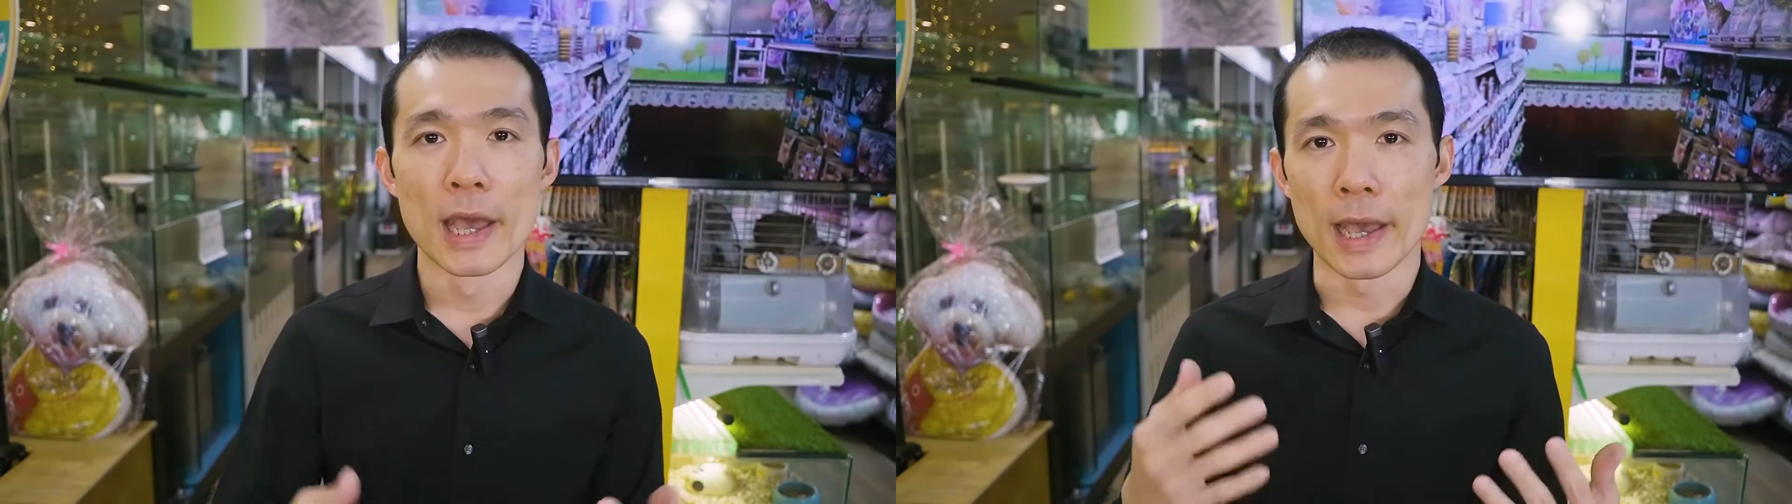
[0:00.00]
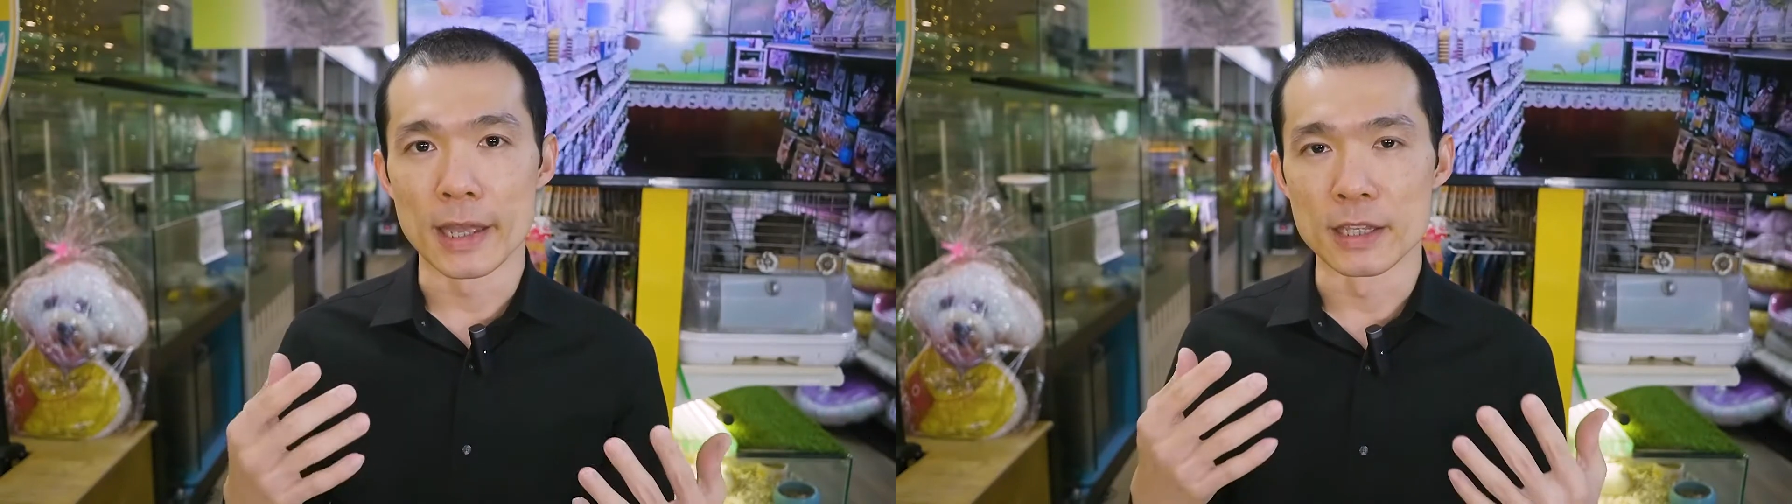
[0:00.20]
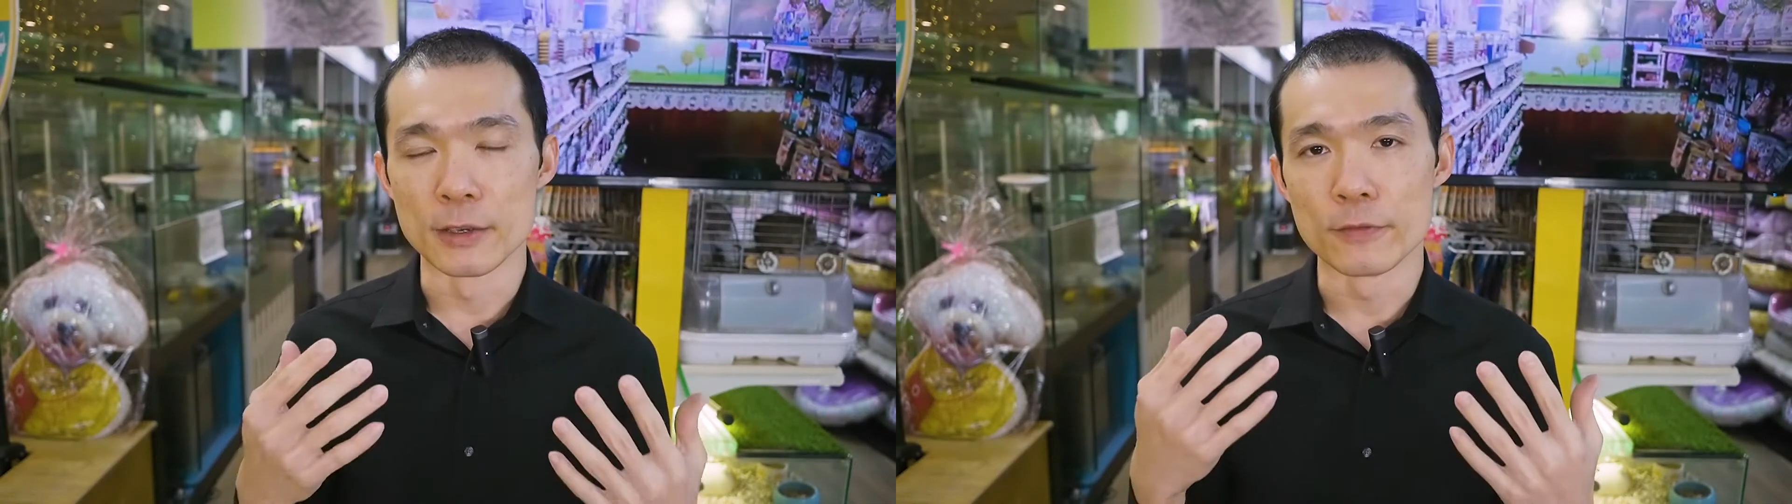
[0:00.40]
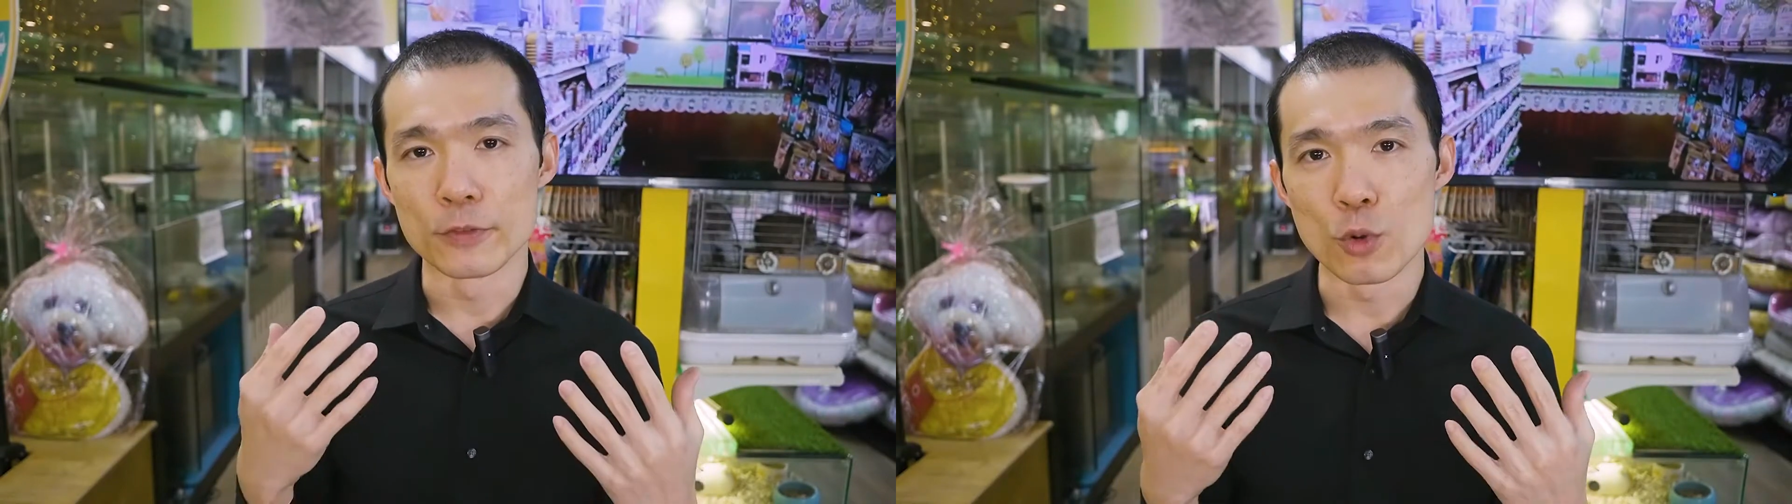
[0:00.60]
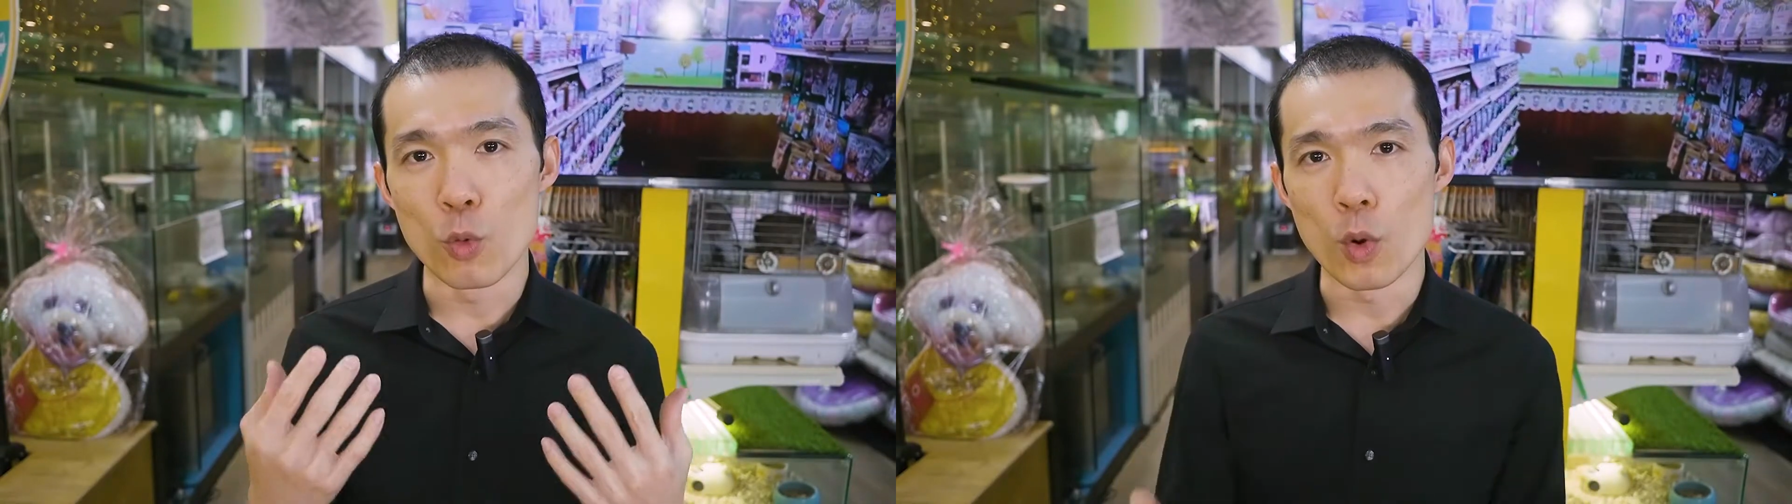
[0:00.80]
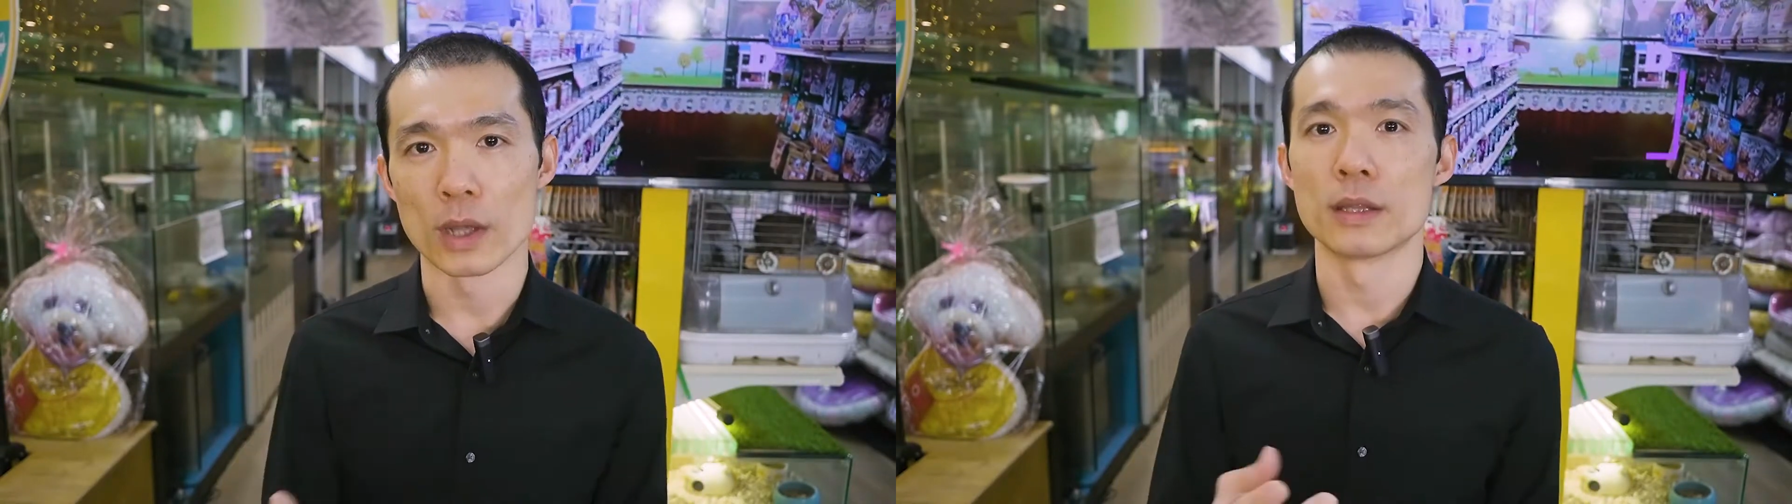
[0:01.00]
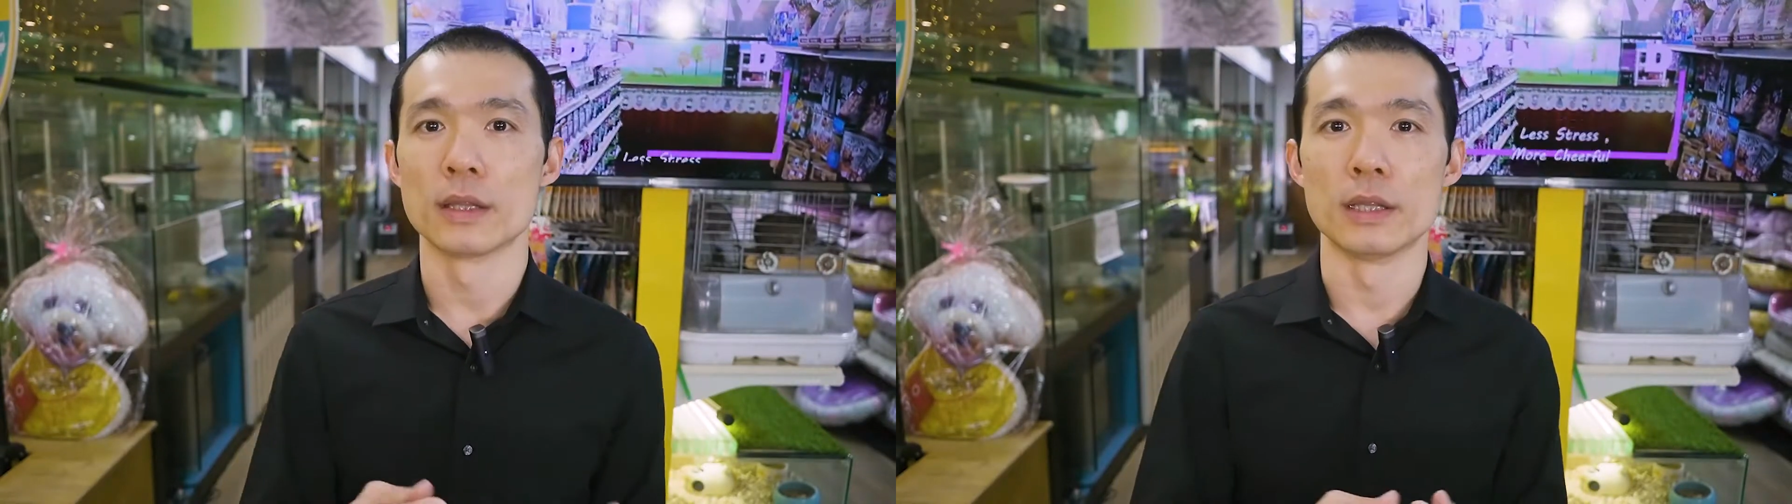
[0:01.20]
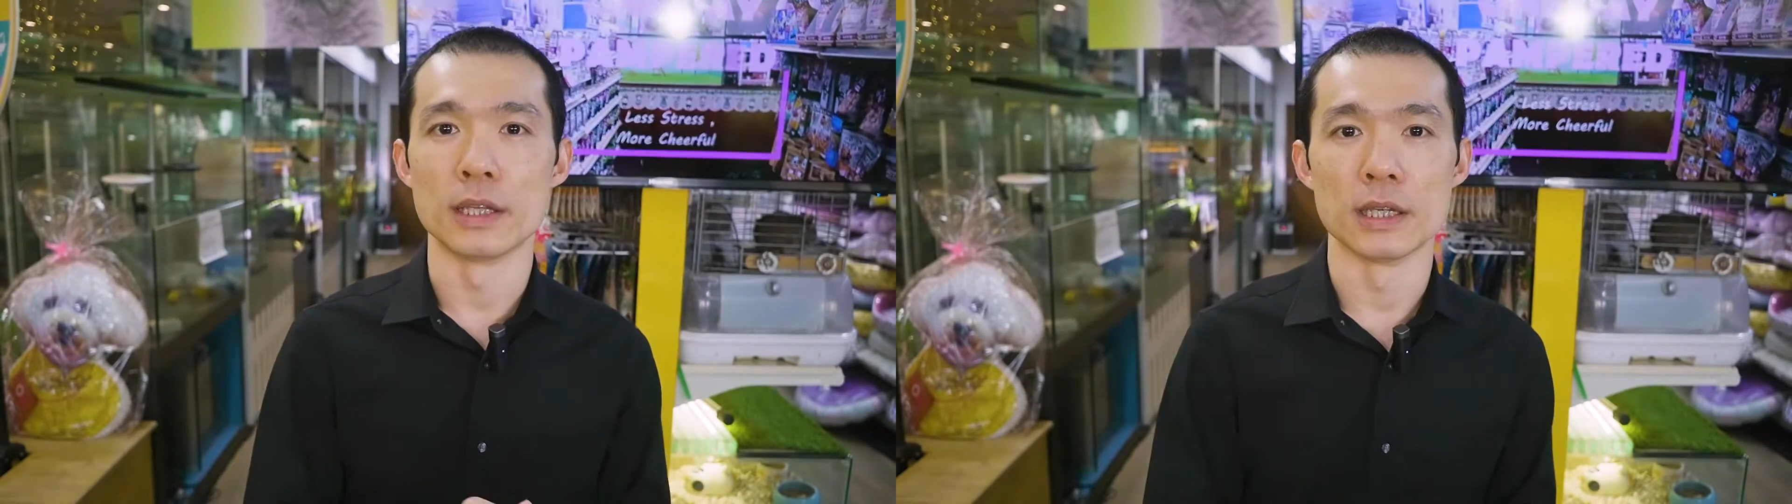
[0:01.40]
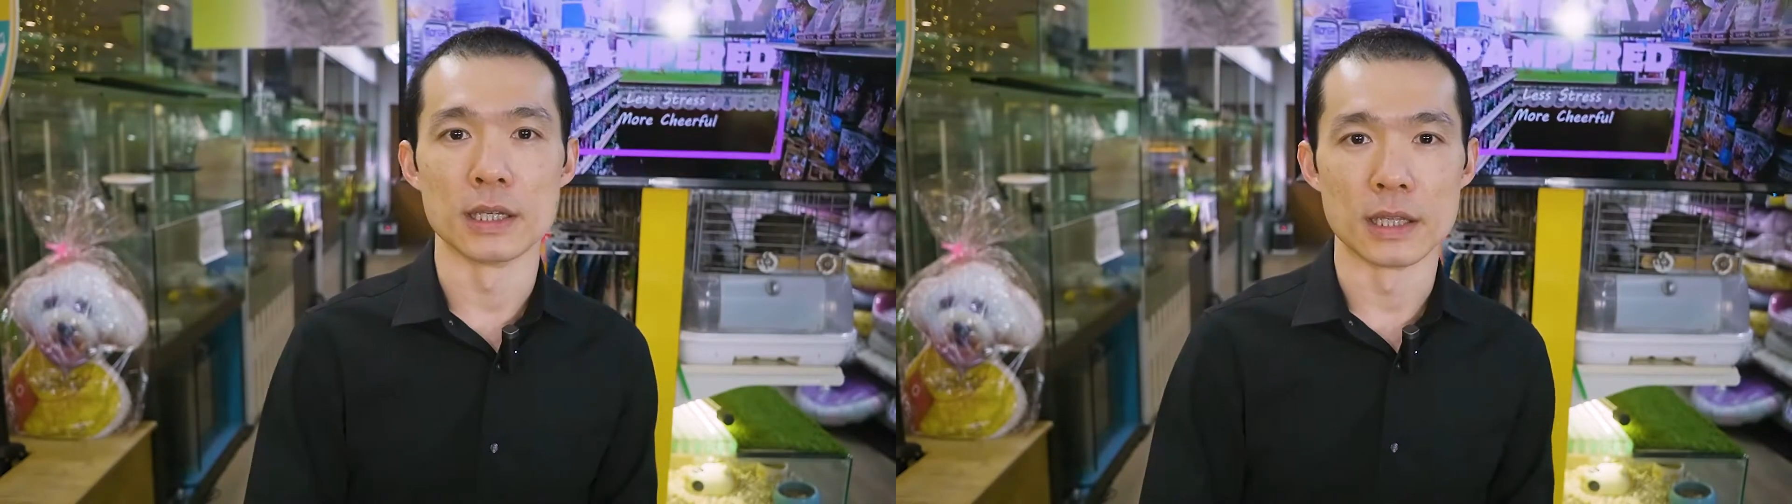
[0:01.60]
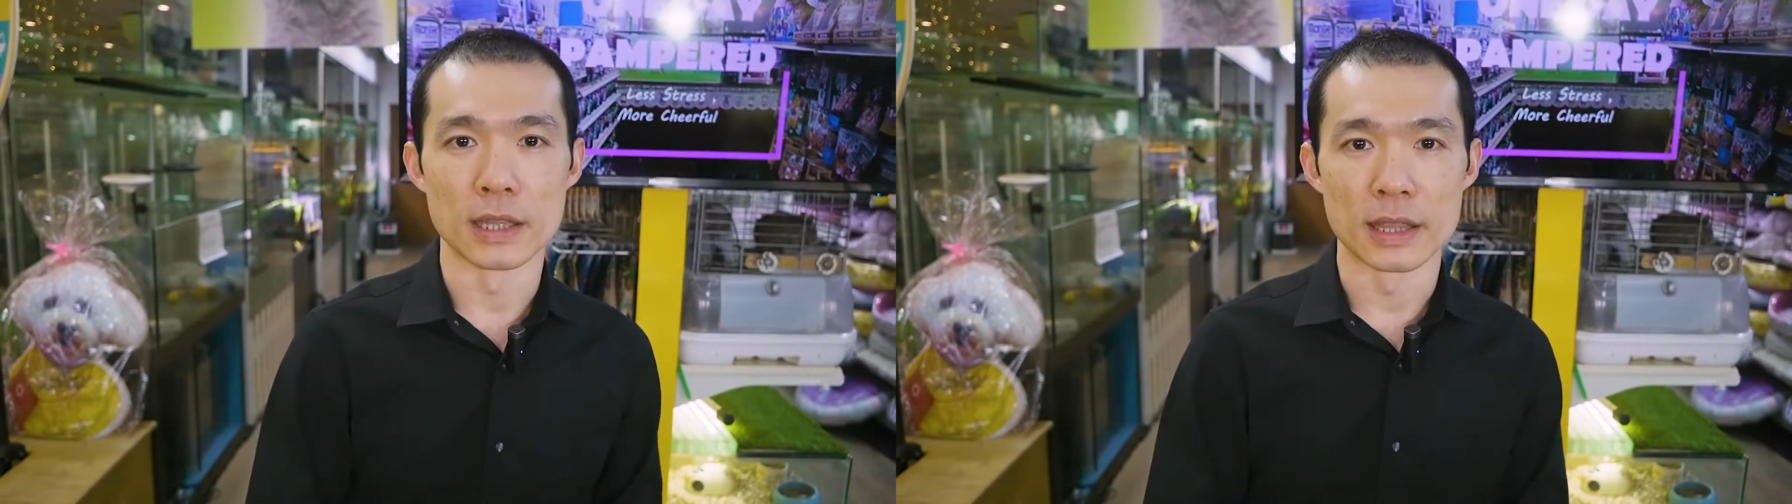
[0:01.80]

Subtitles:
And if you want the